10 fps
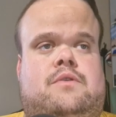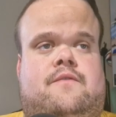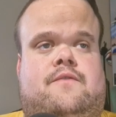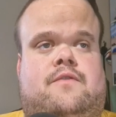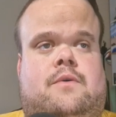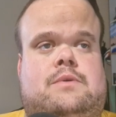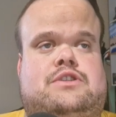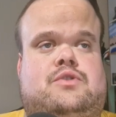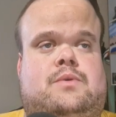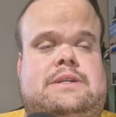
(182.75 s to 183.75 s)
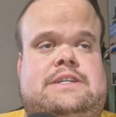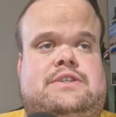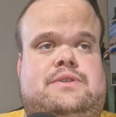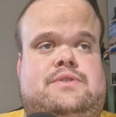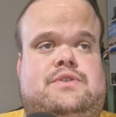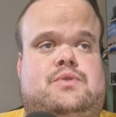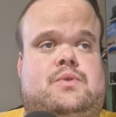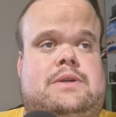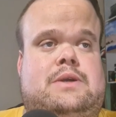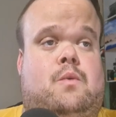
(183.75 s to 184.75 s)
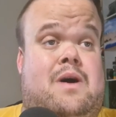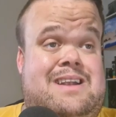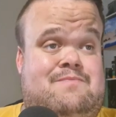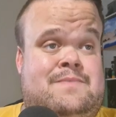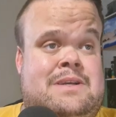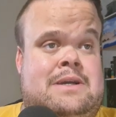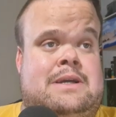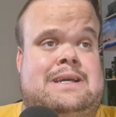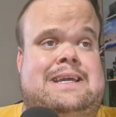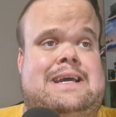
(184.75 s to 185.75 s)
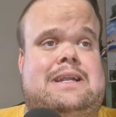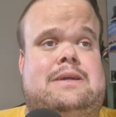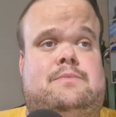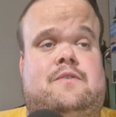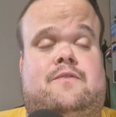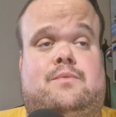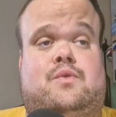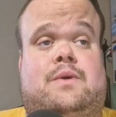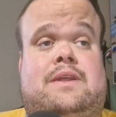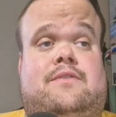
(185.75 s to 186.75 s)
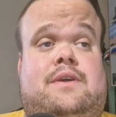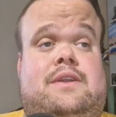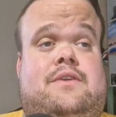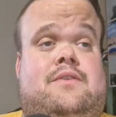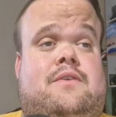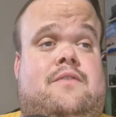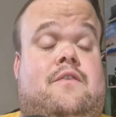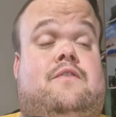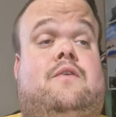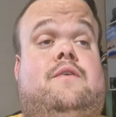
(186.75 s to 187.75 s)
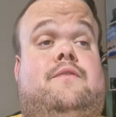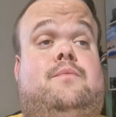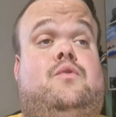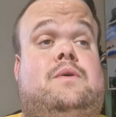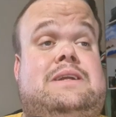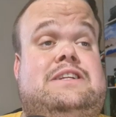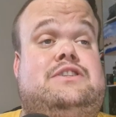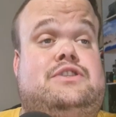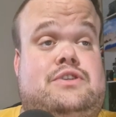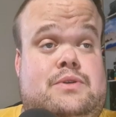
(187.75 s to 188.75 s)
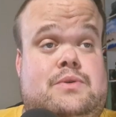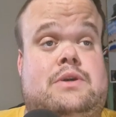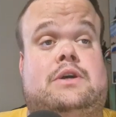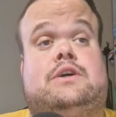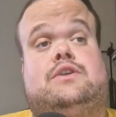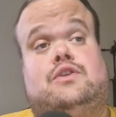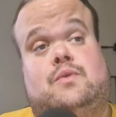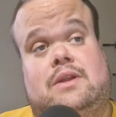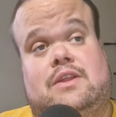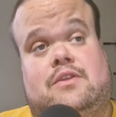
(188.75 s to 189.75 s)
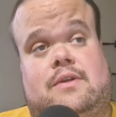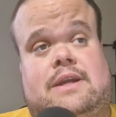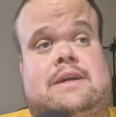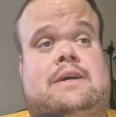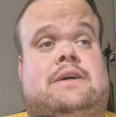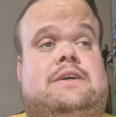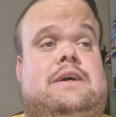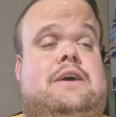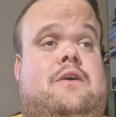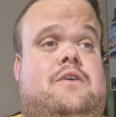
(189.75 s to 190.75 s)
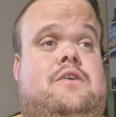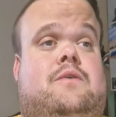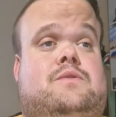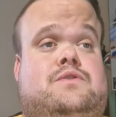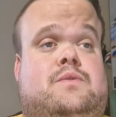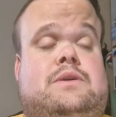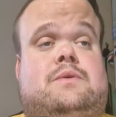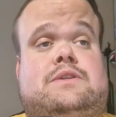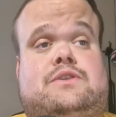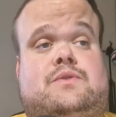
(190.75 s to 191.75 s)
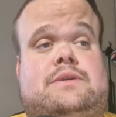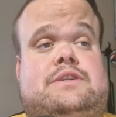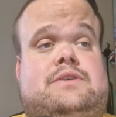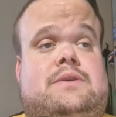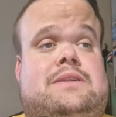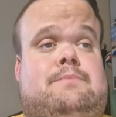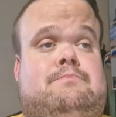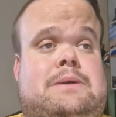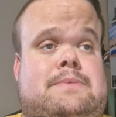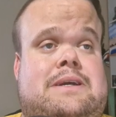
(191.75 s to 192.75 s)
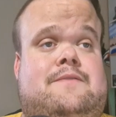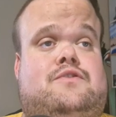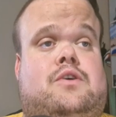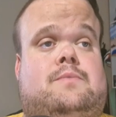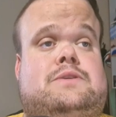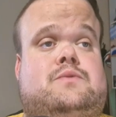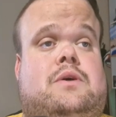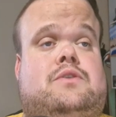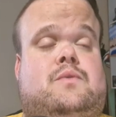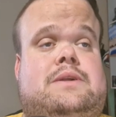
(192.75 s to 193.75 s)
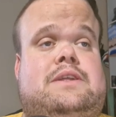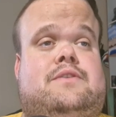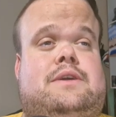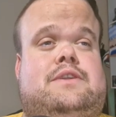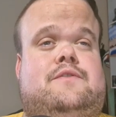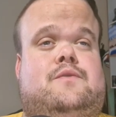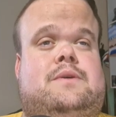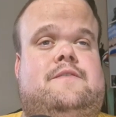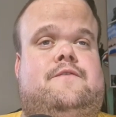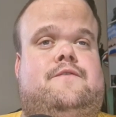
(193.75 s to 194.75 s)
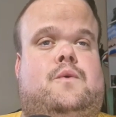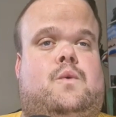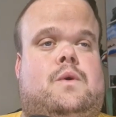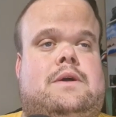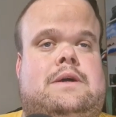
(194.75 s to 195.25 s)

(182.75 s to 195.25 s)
moved from 22 to 21. Canada moved from 23 to so, sorry from 22 to 23. Uh, Hong Kong was 21 to 22, and Namibia have dropped as well, 23 to 24.